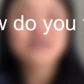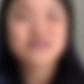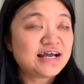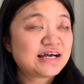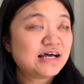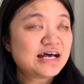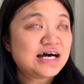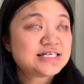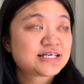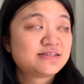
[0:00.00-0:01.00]
I got
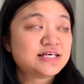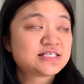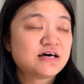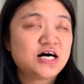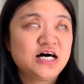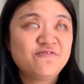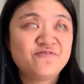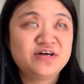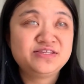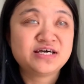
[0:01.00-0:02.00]
asked this
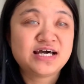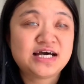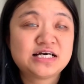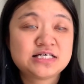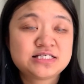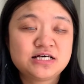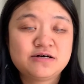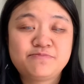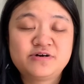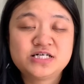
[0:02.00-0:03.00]
often as a
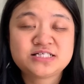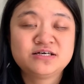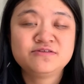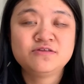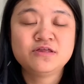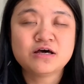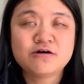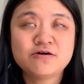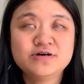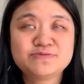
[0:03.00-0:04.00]
person
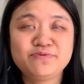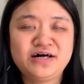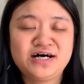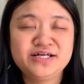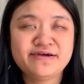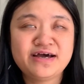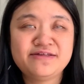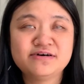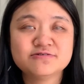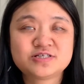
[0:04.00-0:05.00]
who is blind
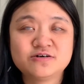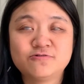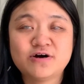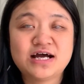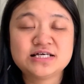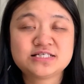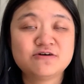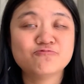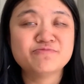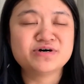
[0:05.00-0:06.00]
and also as
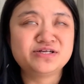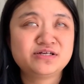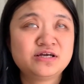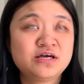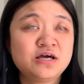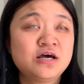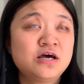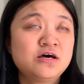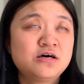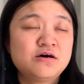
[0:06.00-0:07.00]
a woman.
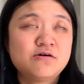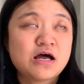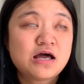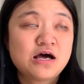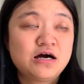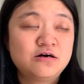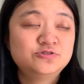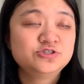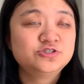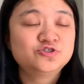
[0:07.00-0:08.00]
How
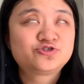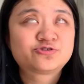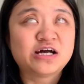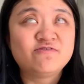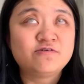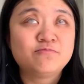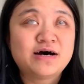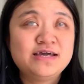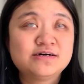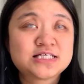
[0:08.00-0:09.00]
do you travel
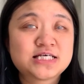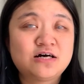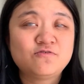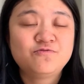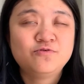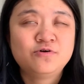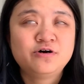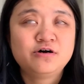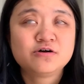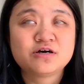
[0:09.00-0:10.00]
by yourself,
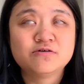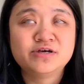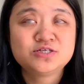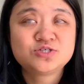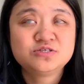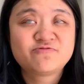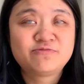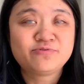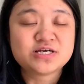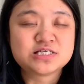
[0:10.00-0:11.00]
going to
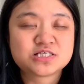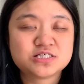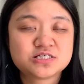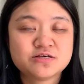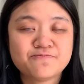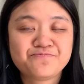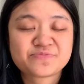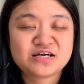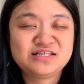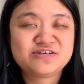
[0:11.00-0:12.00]
different places
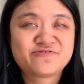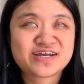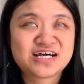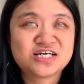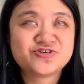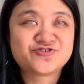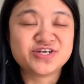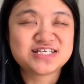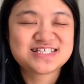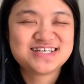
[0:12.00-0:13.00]
and different countries?